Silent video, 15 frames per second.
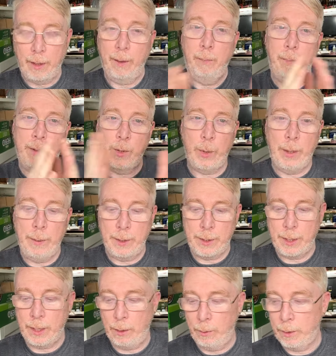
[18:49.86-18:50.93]
between the
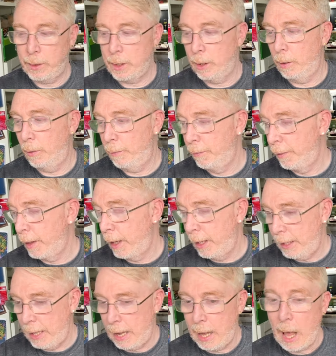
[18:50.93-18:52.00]
two. So
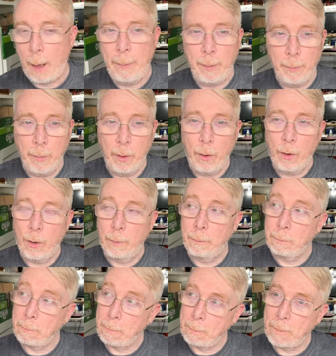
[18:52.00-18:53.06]
yeah, a bit more
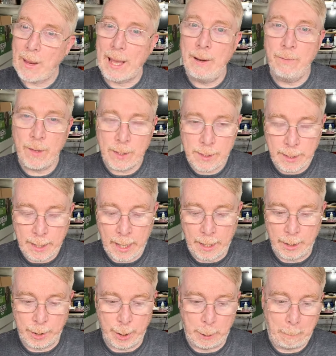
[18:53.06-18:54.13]

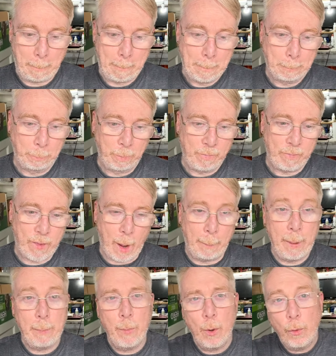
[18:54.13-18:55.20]
investigation, a
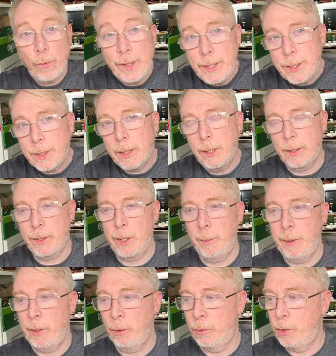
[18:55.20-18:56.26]
bit more research to
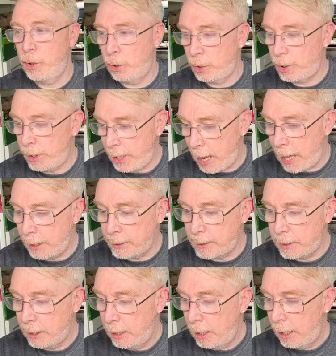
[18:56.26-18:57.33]
be done just yet.
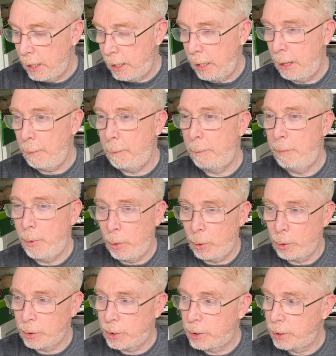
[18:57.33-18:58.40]
Um,
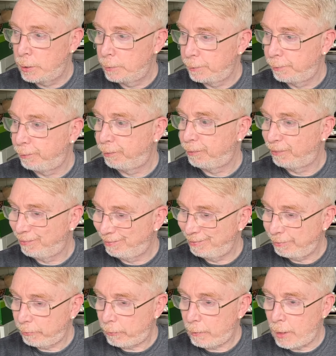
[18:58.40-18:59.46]
but
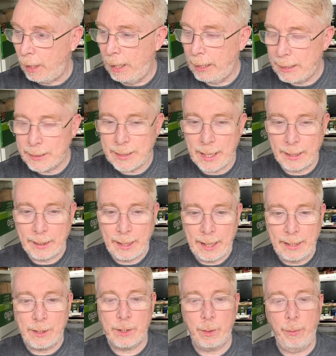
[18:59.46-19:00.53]
like I said,
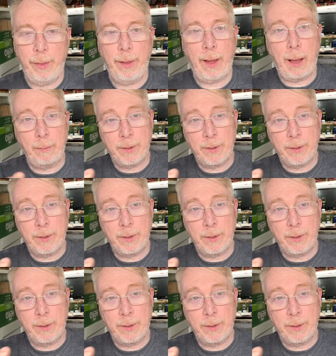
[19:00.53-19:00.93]
it's something I'm